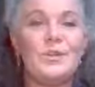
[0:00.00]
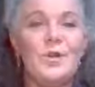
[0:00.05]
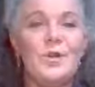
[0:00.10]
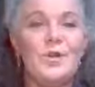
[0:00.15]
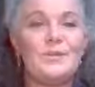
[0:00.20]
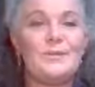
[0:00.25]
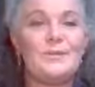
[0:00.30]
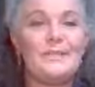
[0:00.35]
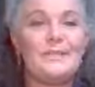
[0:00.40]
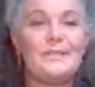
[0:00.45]

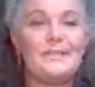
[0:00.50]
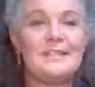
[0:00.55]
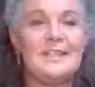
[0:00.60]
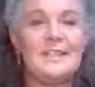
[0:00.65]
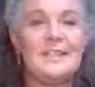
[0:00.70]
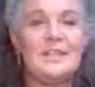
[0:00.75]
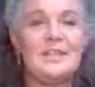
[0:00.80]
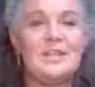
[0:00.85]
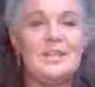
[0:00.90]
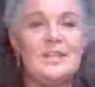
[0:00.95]
Hope to
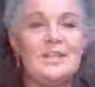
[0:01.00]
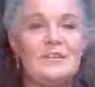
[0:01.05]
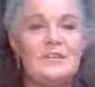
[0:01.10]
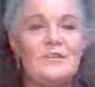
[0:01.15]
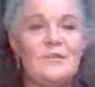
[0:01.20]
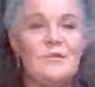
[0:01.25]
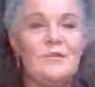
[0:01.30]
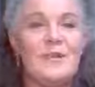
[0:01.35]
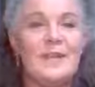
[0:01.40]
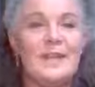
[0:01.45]
see you next
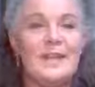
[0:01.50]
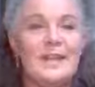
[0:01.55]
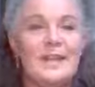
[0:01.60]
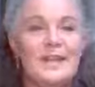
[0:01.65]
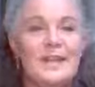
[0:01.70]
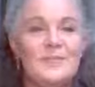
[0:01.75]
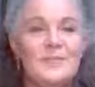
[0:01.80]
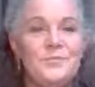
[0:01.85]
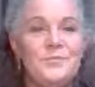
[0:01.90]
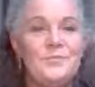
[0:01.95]

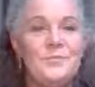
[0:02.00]
Friday,